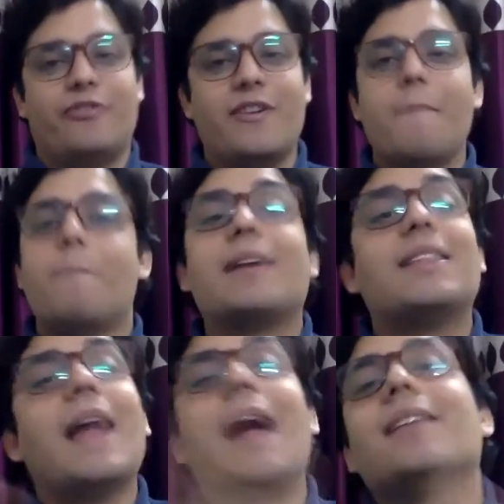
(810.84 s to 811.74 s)
But
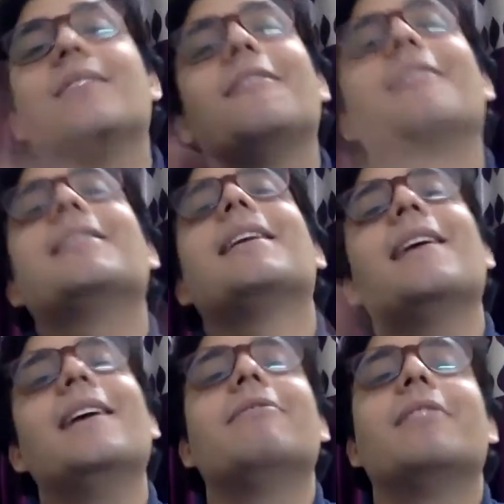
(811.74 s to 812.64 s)
that is not the case
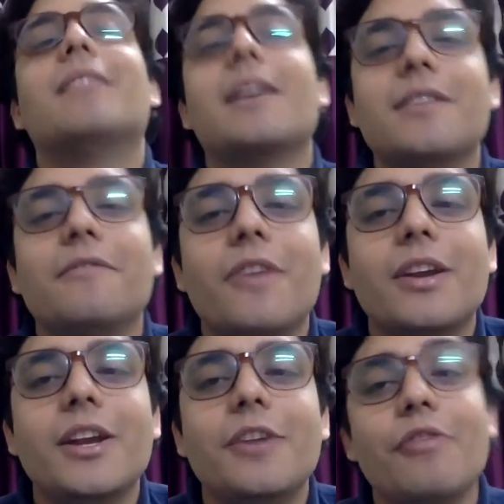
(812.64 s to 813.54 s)
with section
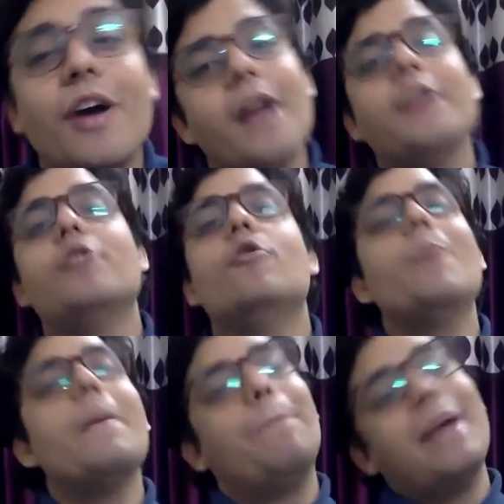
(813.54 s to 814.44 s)
42. You may
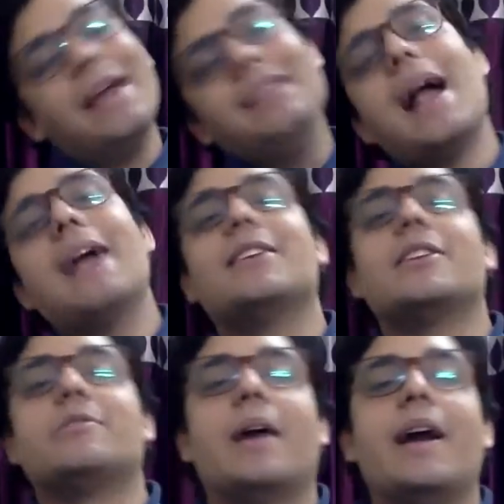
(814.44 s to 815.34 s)
bring that
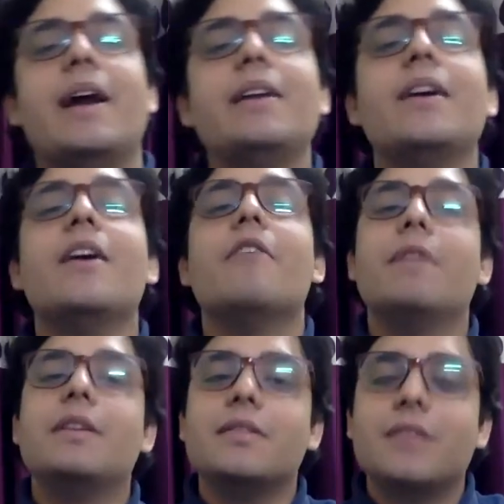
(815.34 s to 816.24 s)
judgment which
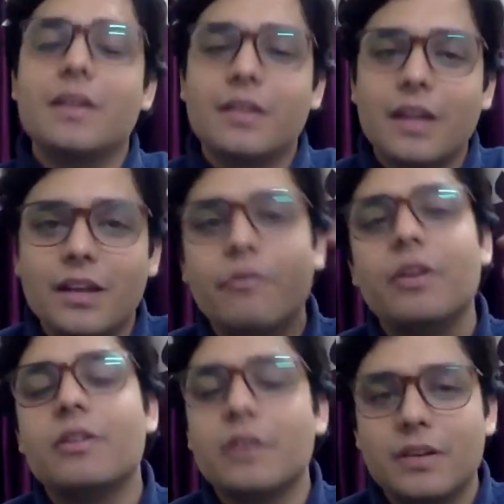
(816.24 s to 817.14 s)
is
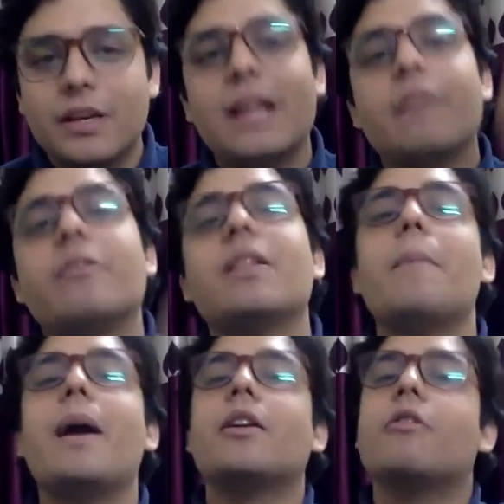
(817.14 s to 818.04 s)
dealing with a
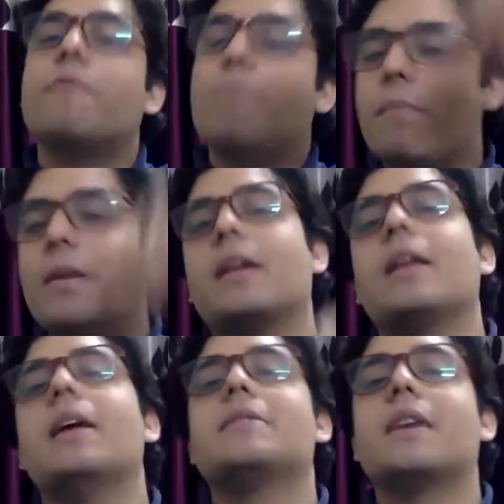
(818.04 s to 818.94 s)
matter of public
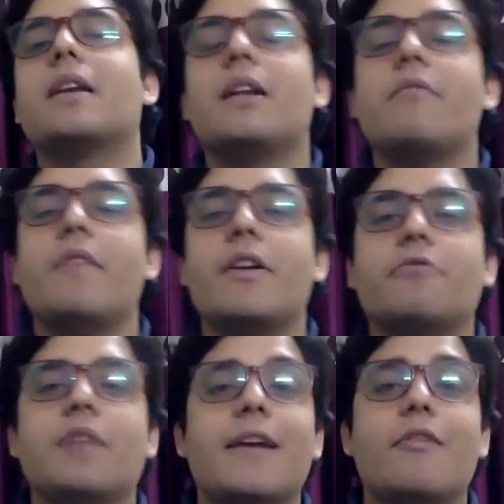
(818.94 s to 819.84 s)
nature relevant to the
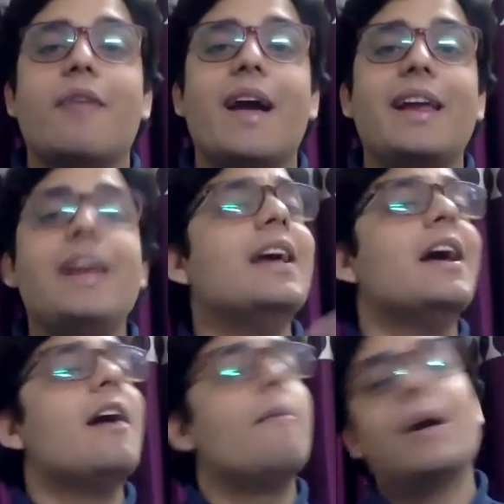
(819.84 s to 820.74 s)
inquiry,
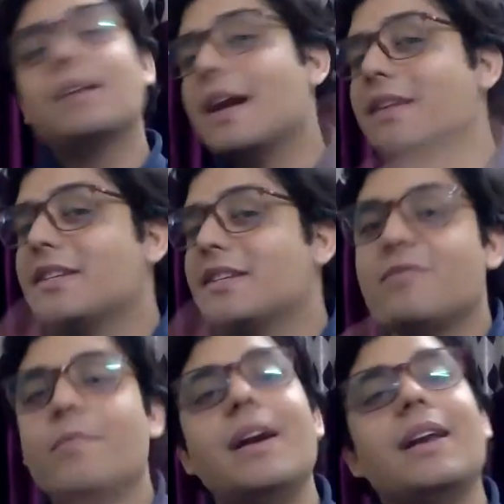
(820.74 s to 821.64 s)
but that
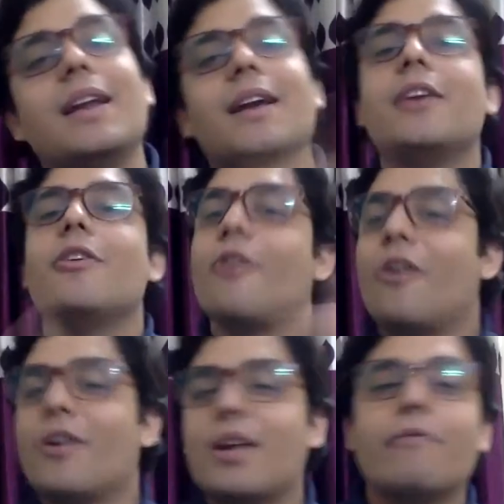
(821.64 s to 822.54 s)
judgment, decree, or
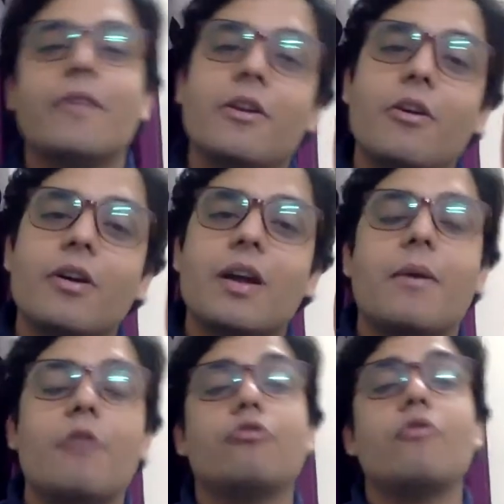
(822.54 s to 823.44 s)
order will not
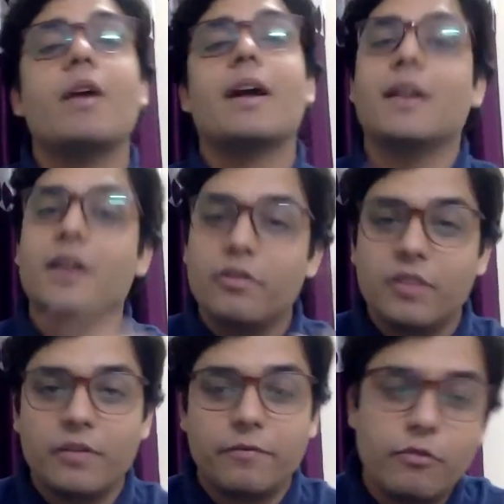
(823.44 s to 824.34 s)
amount to a conclusive
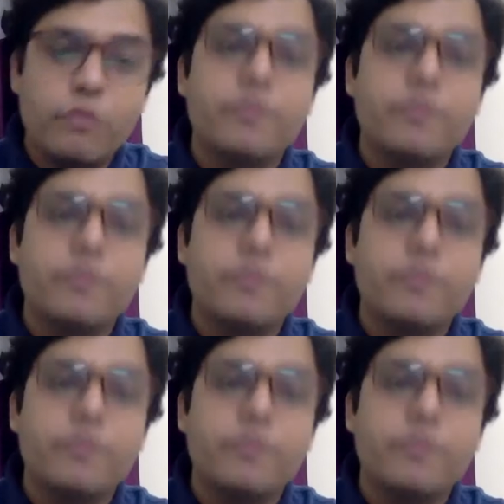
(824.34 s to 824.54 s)
proof,